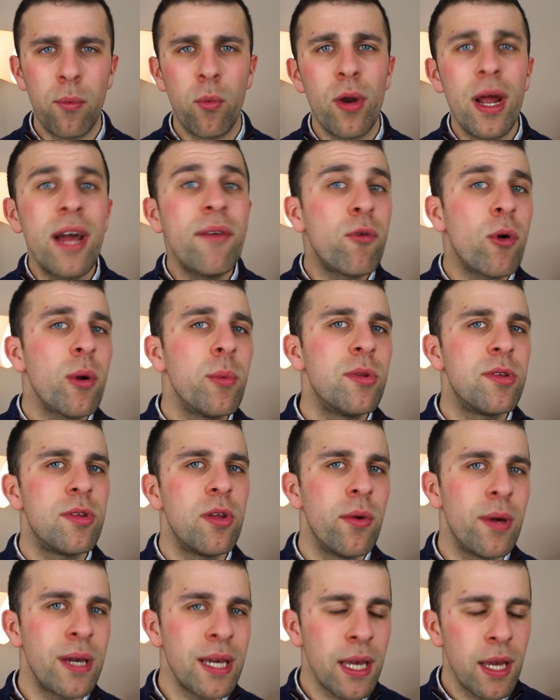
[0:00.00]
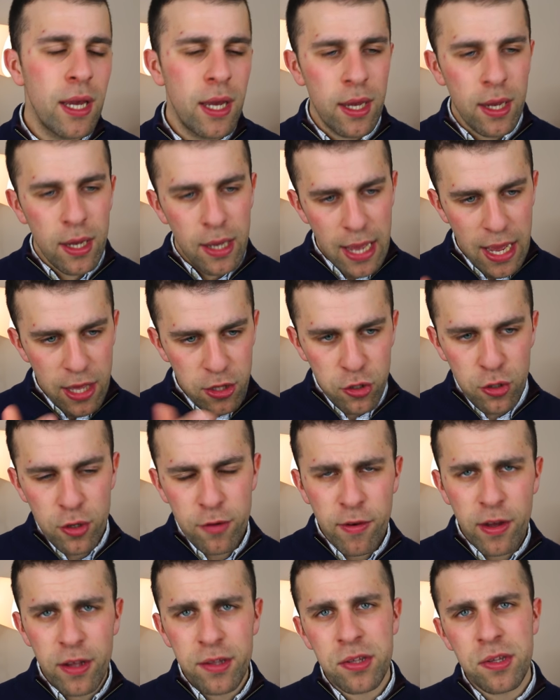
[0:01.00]
Whatever I was doing at
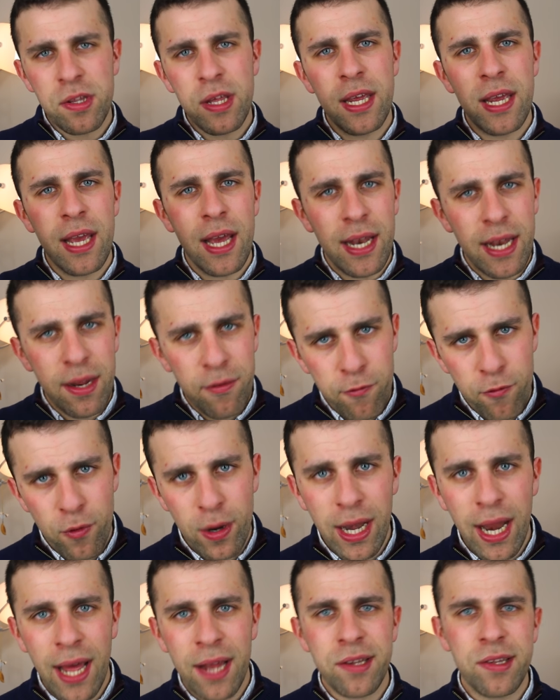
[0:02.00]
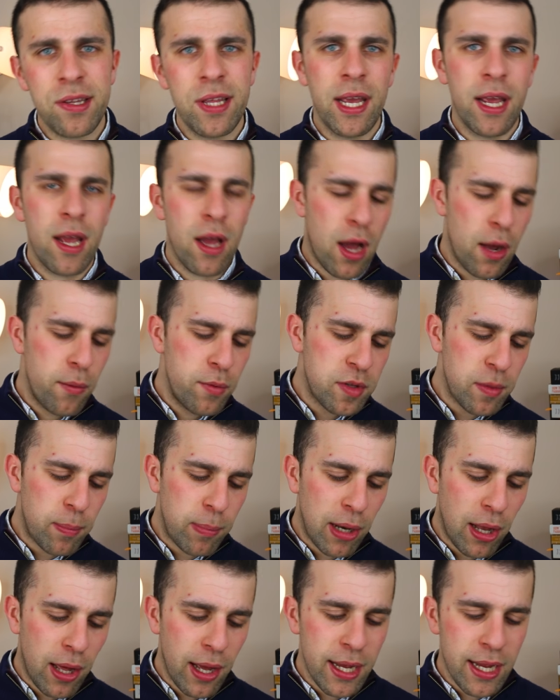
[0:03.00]
university and then freelancing, I was
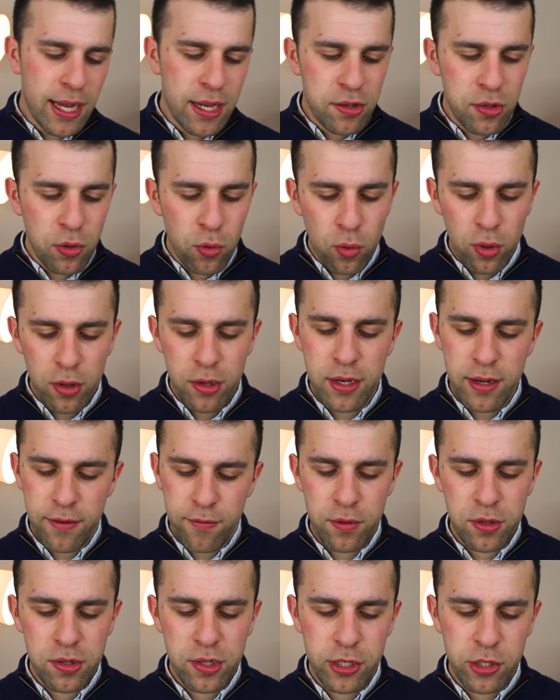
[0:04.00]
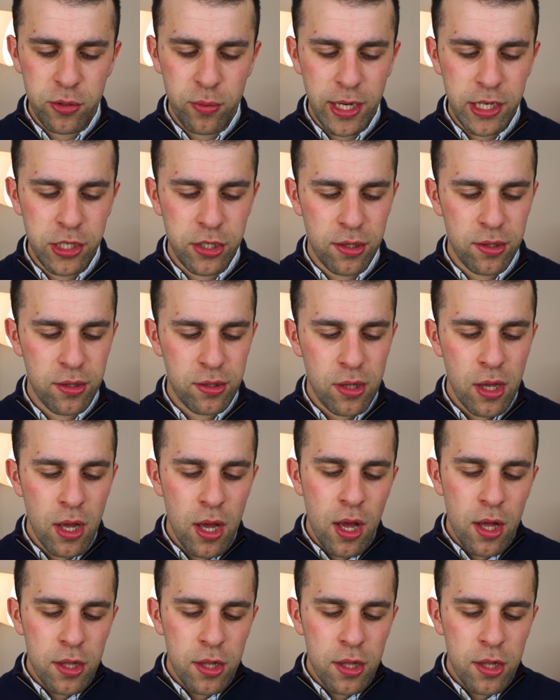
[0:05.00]
applying it to all the different situations.